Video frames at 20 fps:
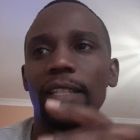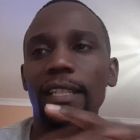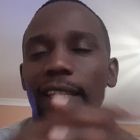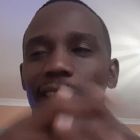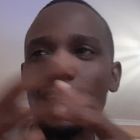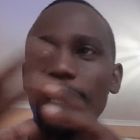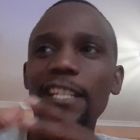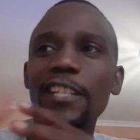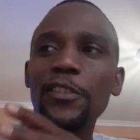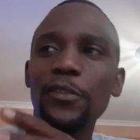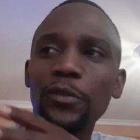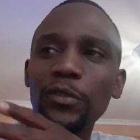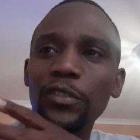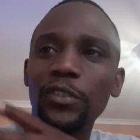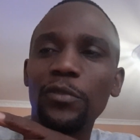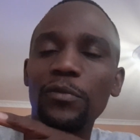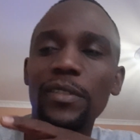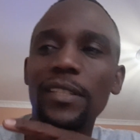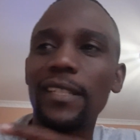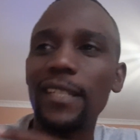they
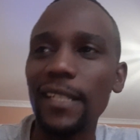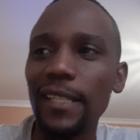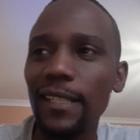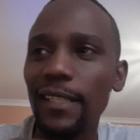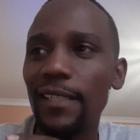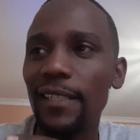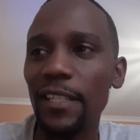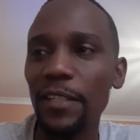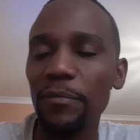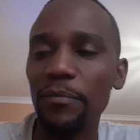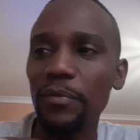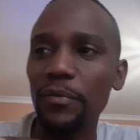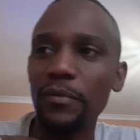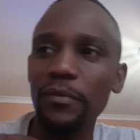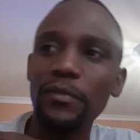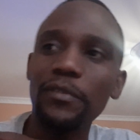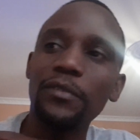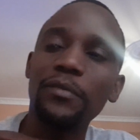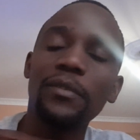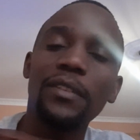used to dig deep
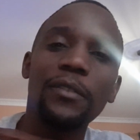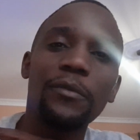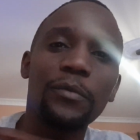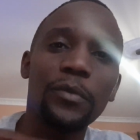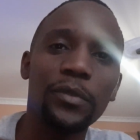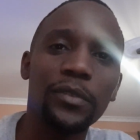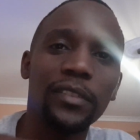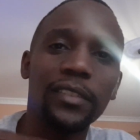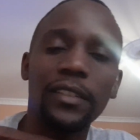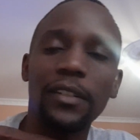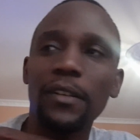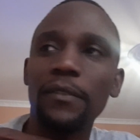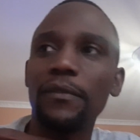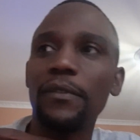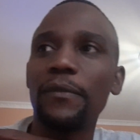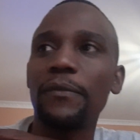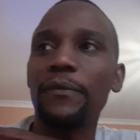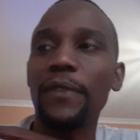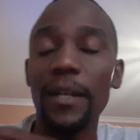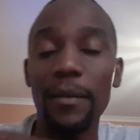to the roots of
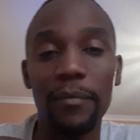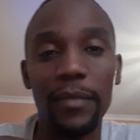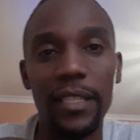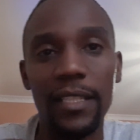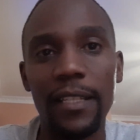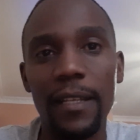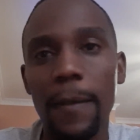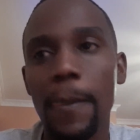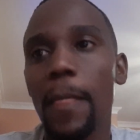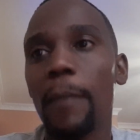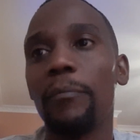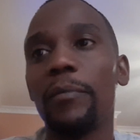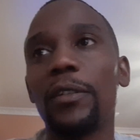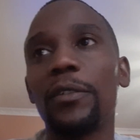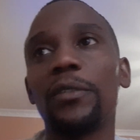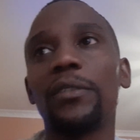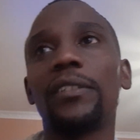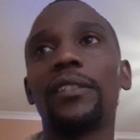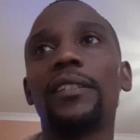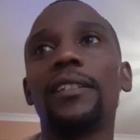the family,
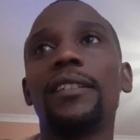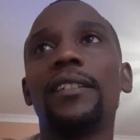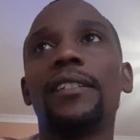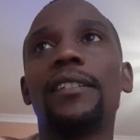because